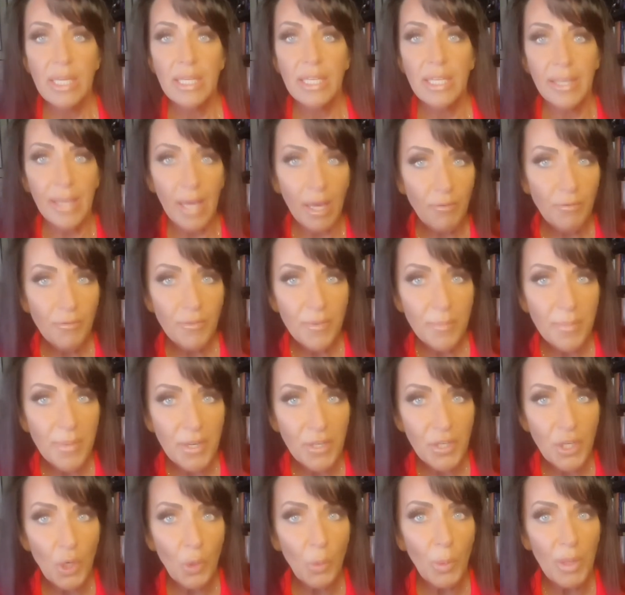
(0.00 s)
Get
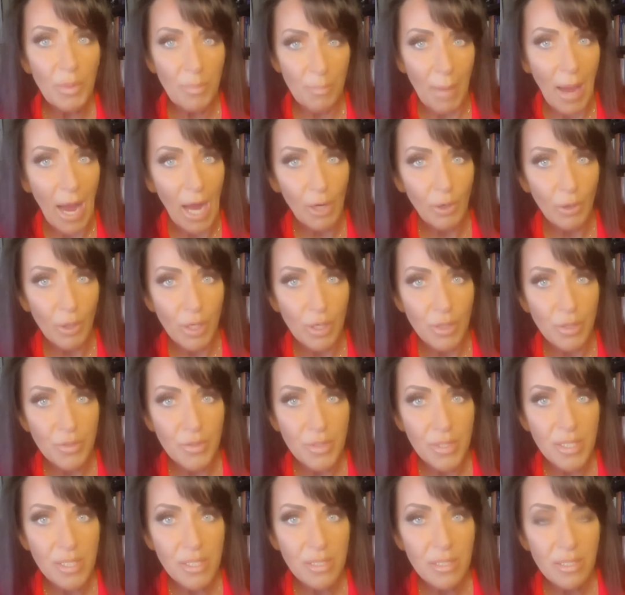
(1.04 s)
familiar with
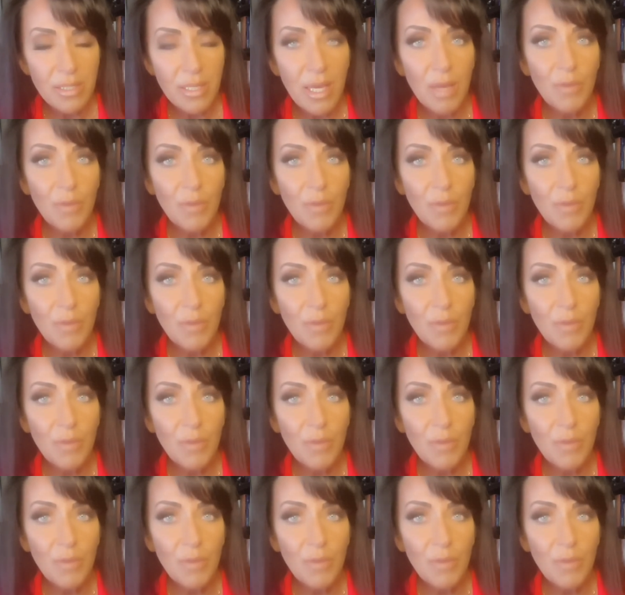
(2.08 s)
macros.